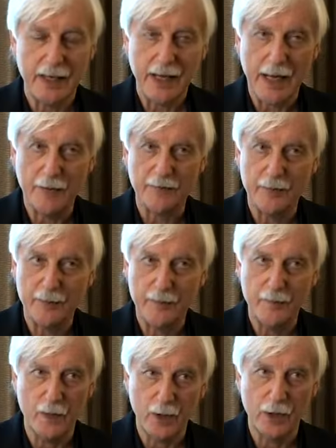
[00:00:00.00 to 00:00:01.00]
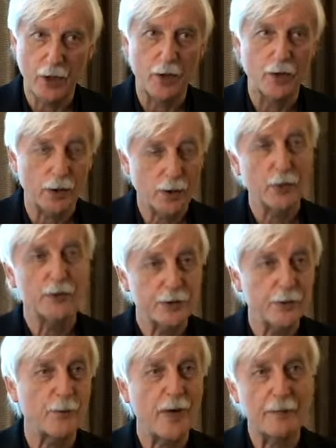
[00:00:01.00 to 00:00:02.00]
they have to go
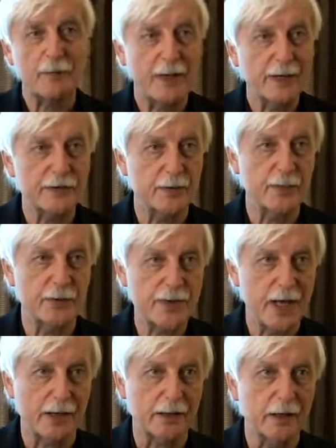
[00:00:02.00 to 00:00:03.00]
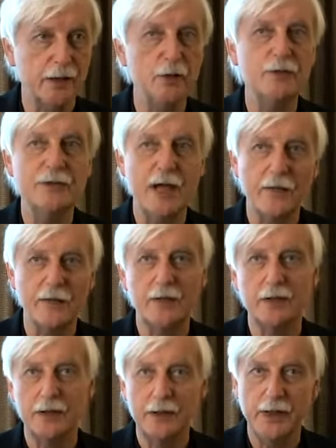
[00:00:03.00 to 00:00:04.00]
to the right place to protect. You
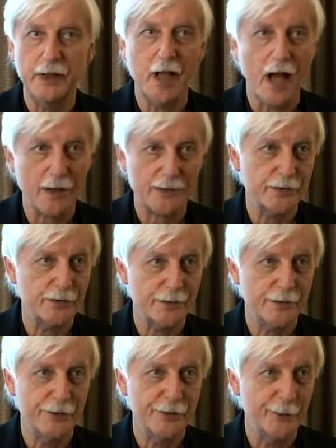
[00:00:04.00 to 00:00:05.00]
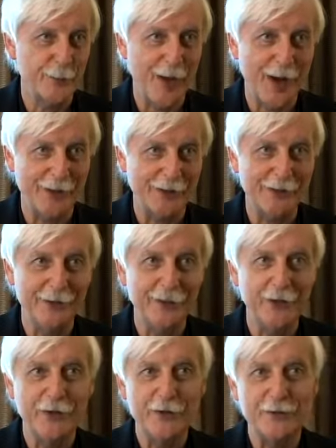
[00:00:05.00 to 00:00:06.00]
definitely need oxygen in your body.
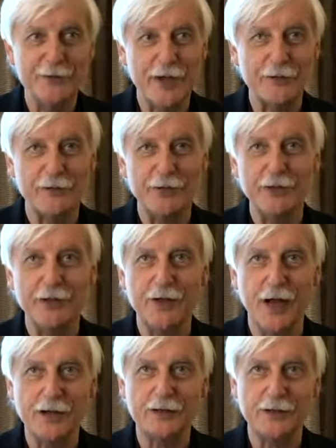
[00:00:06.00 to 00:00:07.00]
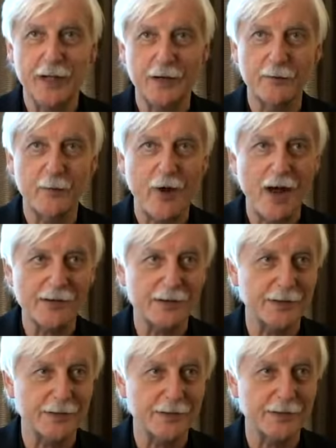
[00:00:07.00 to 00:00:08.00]
You definitely need oxidative
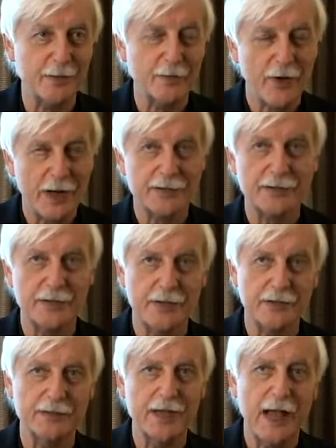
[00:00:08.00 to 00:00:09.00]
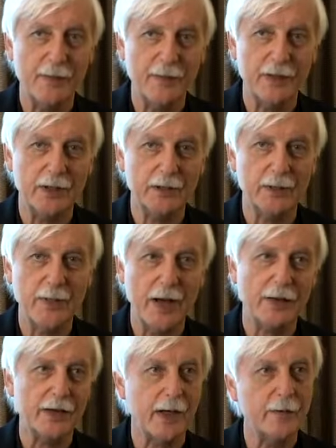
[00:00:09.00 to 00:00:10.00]
processes happening in the
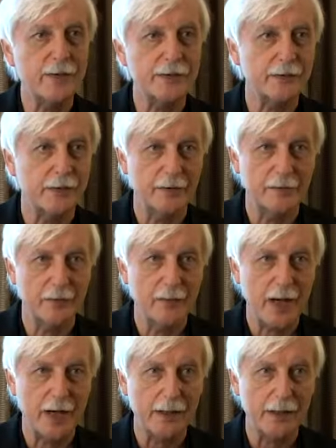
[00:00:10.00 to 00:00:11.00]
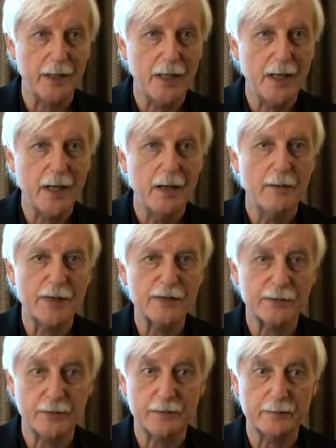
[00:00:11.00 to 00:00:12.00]
biochemistry of your body. But
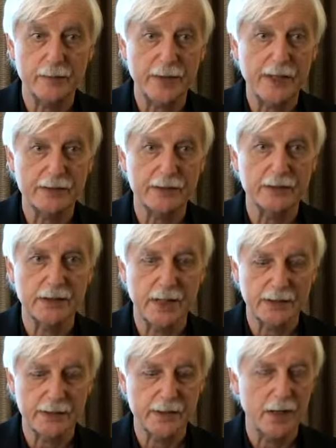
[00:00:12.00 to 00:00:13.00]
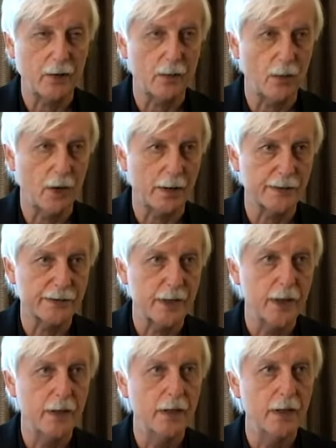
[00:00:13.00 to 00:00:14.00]
certain places like cell walls,
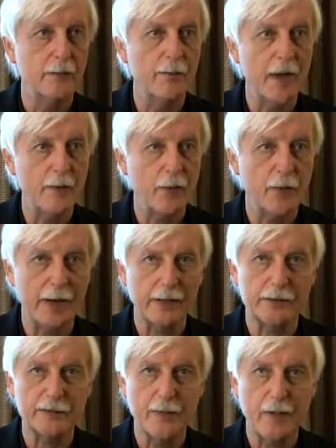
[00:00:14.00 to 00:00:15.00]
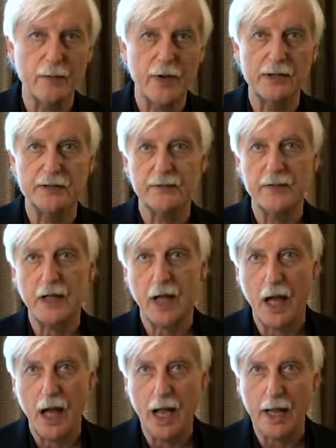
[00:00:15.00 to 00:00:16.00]
membranes of the
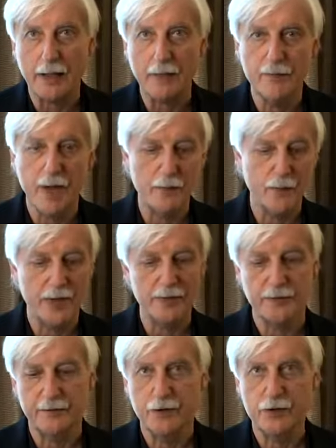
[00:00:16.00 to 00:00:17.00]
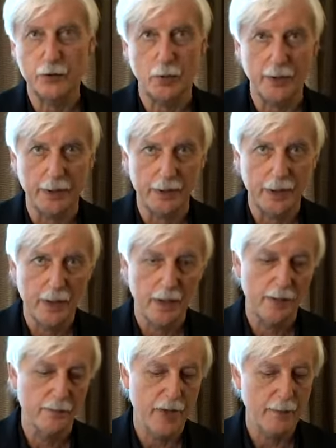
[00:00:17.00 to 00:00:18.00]
eye, membranes of the joint,
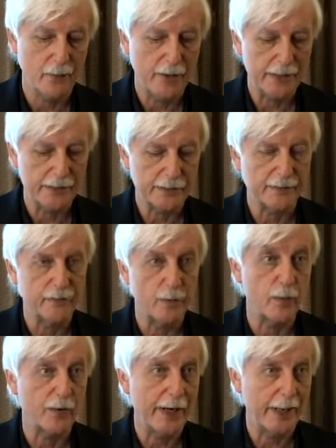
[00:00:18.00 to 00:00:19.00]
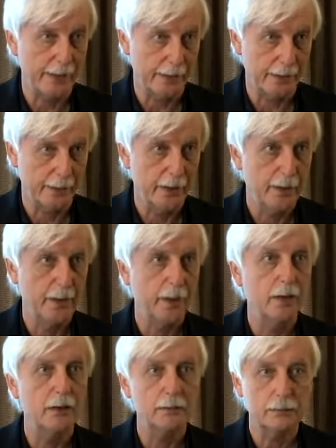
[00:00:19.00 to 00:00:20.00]
membranes of the
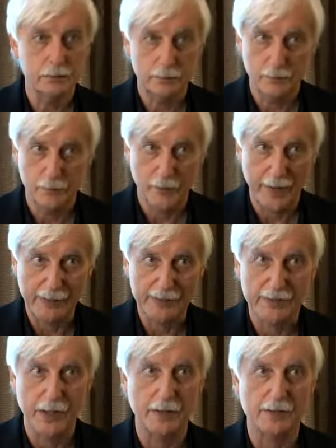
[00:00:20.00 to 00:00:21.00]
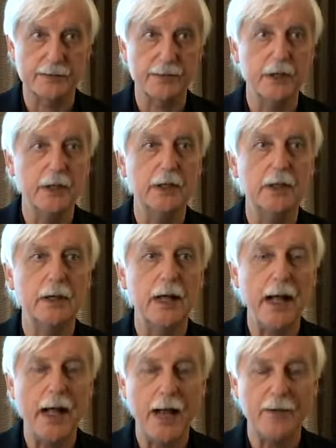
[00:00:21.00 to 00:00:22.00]
brain cells
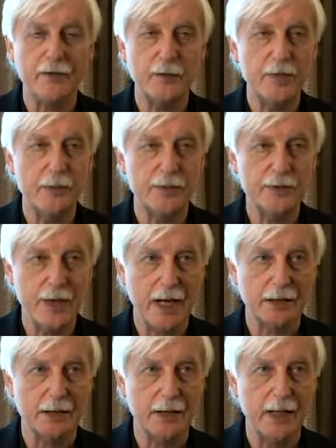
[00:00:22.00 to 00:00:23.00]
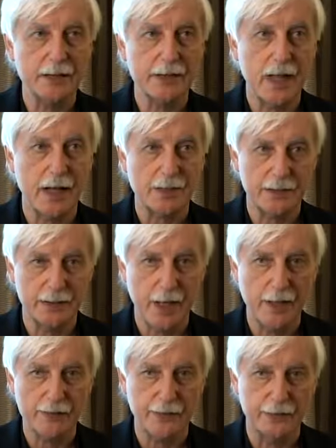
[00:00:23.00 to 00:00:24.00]
have to be protected against
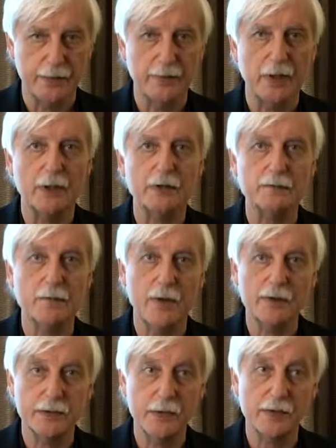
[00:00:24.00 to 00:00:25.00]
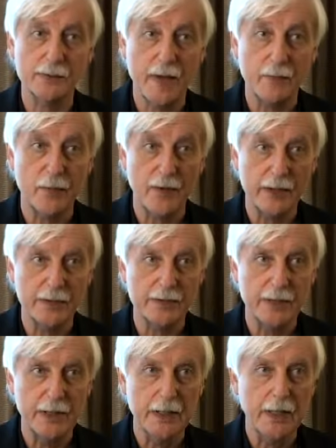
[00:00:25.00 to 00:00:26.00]
oxidation, because most of those
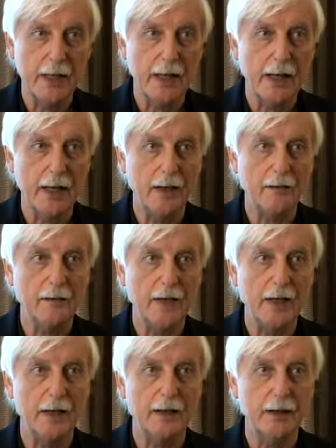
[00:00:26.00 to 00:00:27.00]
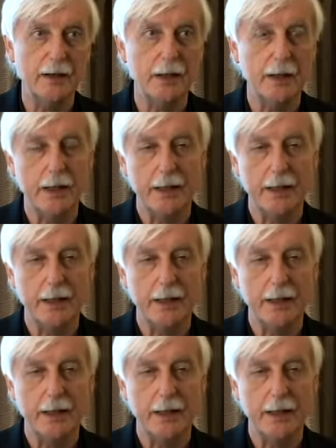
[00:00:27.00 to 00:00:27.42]
membranes have a